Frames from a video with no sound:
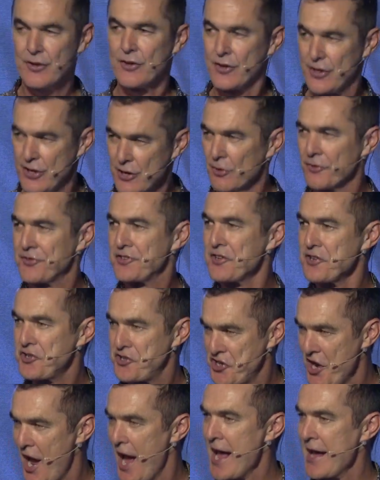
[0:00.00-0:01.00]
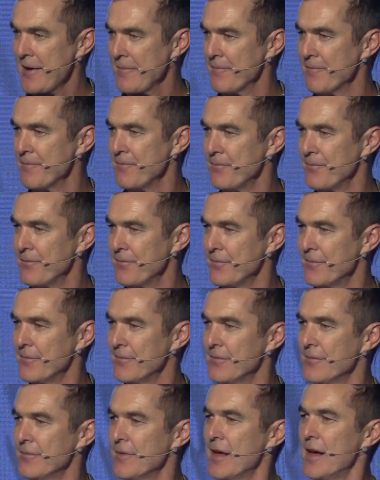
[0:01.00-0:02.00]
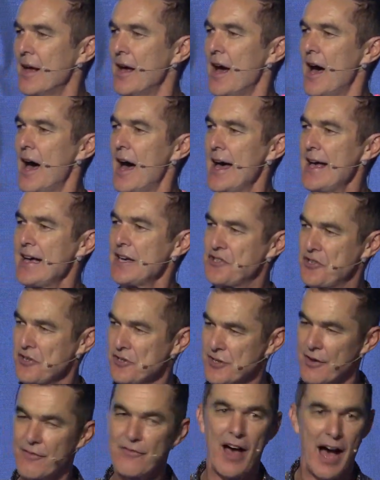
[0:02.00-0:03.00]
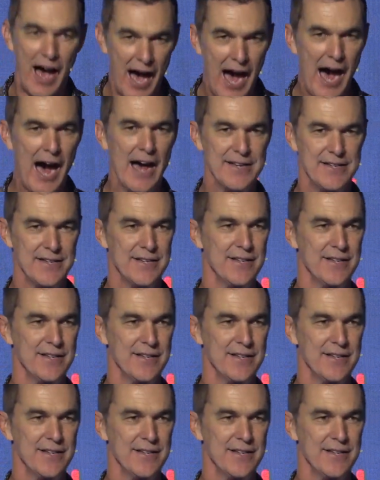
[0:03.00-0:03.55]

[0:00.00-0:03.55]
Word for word: Guilt and shame are issues of the heart.